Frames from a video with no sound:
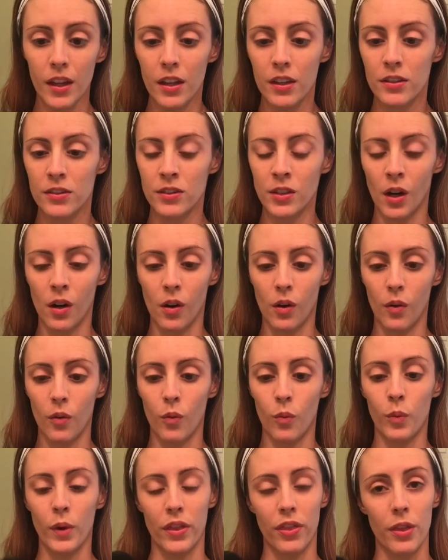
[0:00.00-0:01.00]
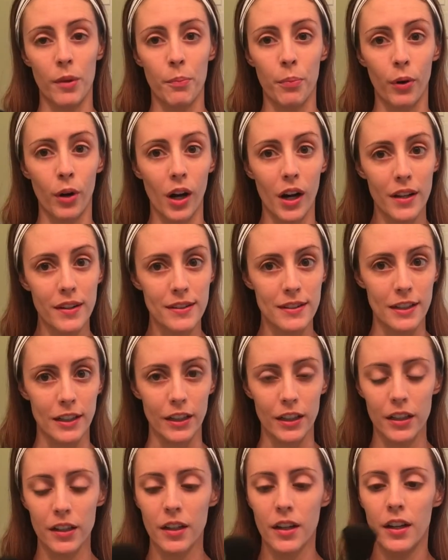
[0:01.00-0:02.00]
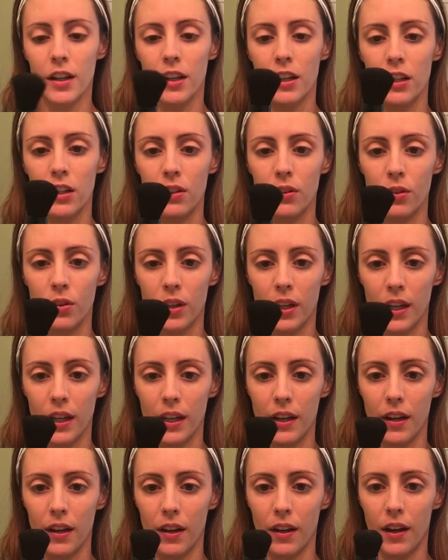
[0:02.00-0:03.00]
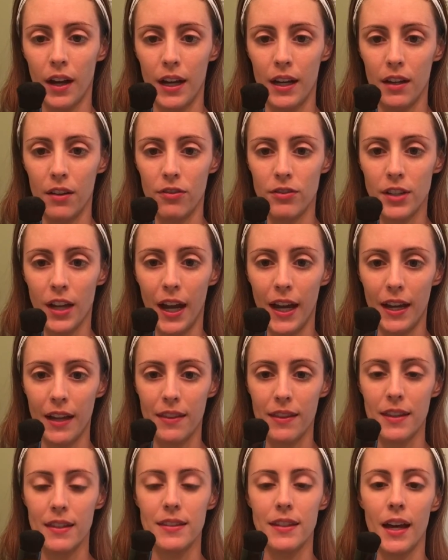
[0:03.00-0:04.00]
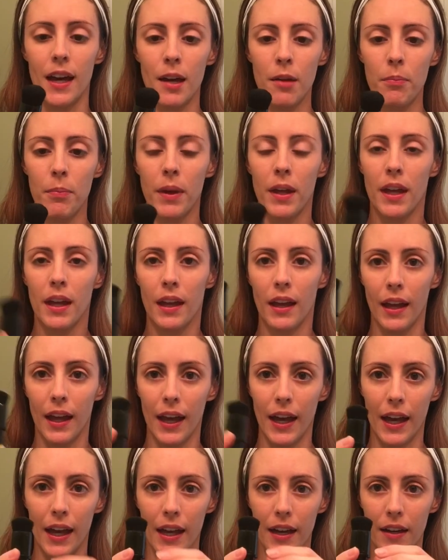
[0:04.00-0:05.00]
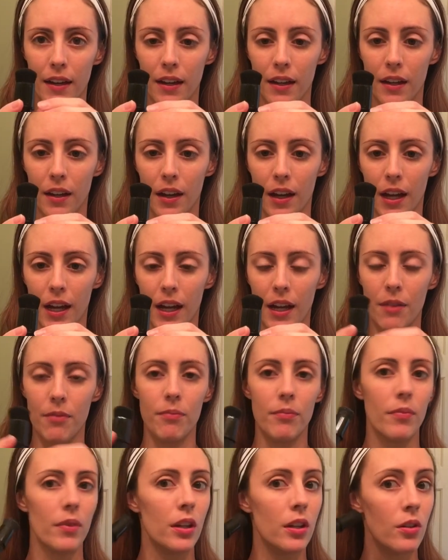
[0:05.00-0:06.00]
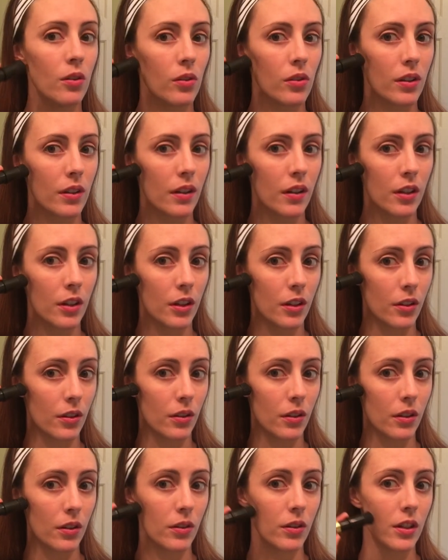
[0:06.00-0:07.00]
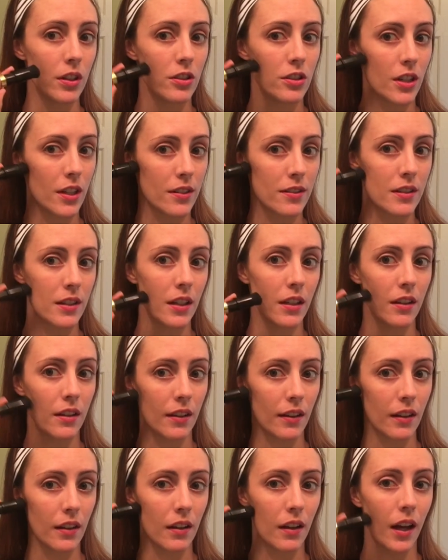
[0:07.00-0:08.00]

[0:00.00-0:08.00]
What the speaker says: So with the bronzer, you can kind of tighten this up and use it just in